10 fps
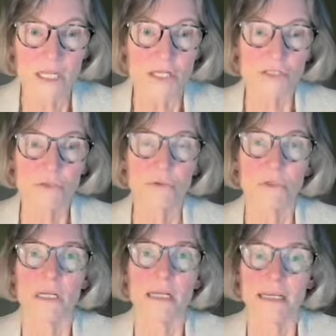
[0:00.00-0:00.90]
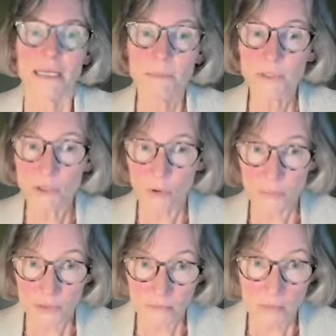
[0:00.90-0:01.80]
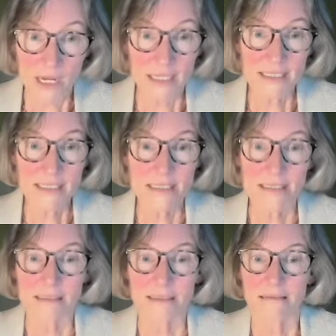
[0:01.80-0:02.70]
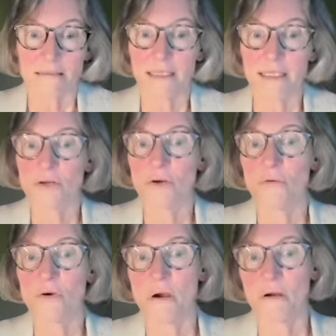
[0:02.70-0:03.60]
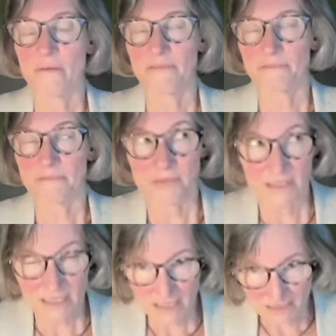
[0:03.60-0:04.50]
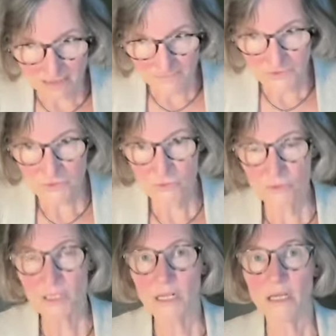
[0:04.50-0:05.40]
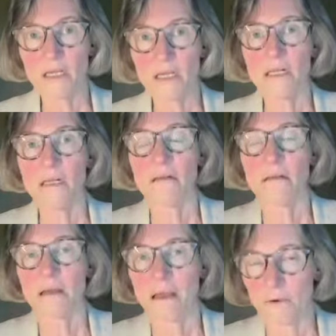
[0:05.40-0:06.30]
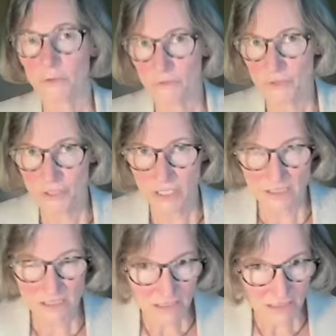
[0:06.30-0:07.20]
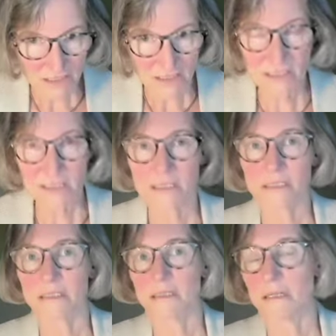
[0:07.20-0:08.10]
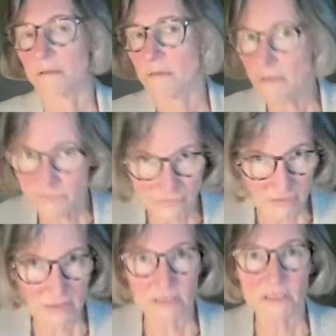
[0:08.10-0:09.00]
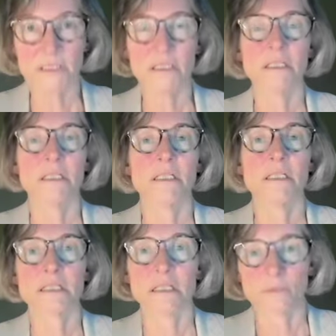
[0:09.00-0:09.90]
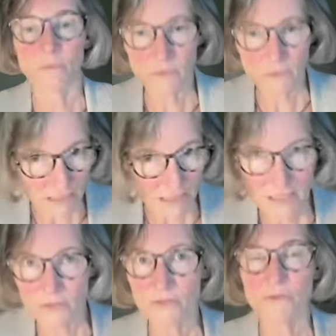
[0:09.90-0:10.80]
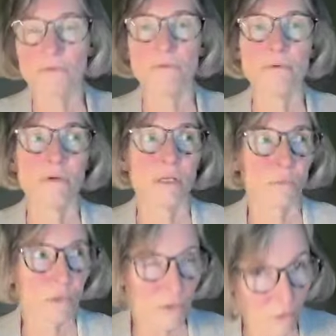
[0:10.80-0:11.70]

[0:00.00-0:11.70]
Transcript: So keep an open mind, let go of the negative storyline, how your child is and how difficult it is and what they cannot do and what